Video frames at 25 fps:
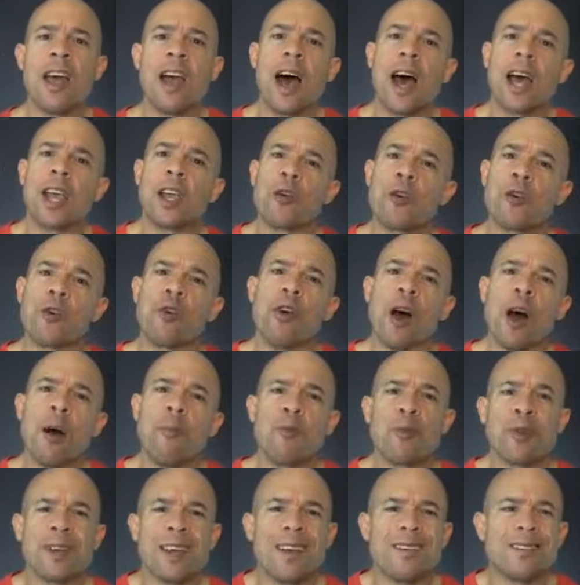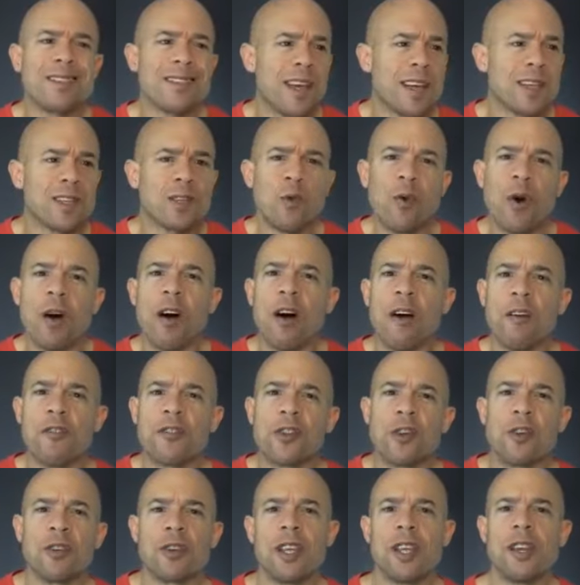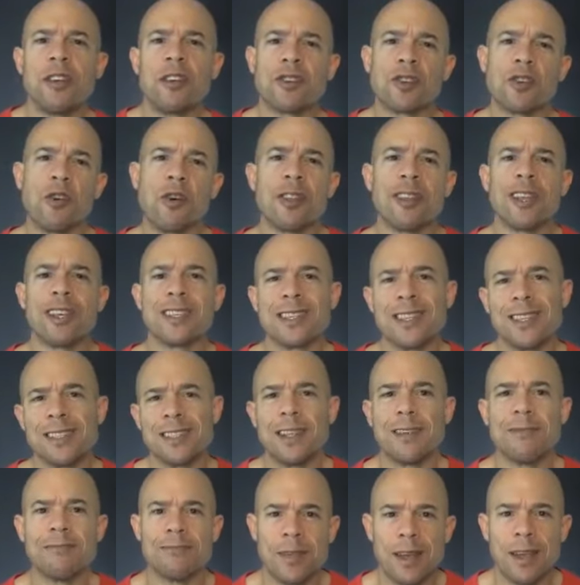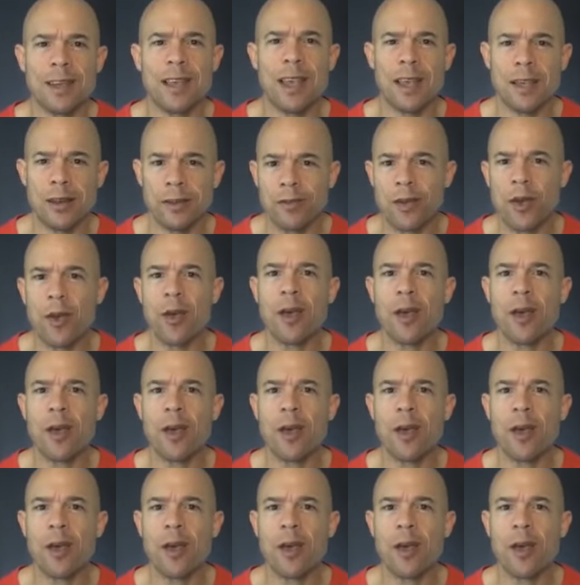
I grew up when I was like 12, 13 years old, listening to, again,